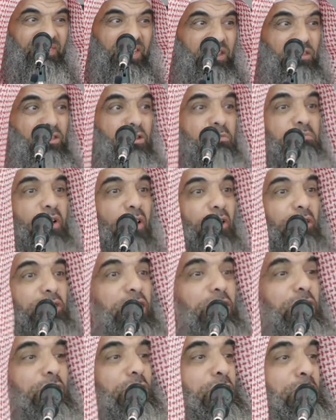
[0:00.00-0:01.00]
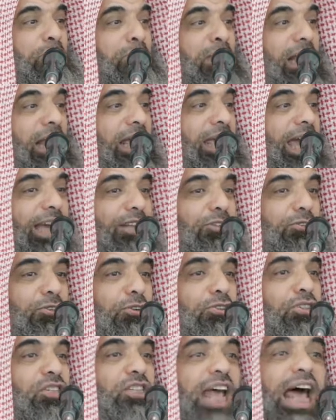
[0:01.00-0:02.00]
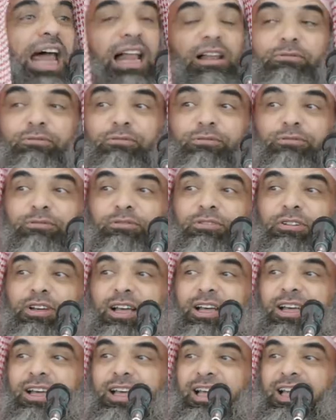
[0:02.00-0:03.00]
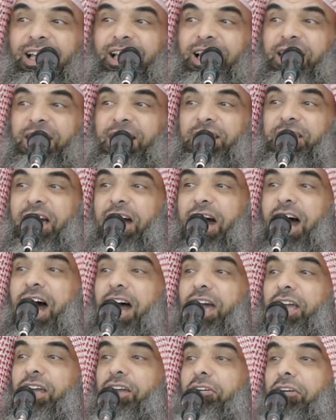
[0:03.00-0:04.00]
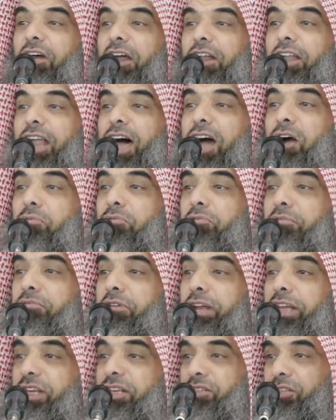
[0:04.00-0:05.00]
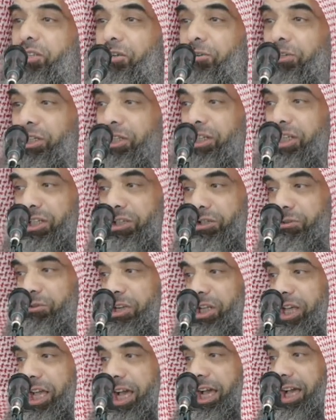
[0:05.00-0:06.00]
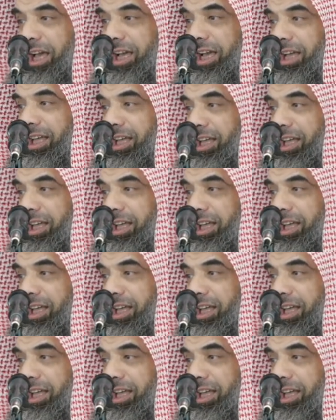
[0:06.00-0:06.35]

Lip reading: The more you humiliate yourself, the higher Allah will raise you in this dunya.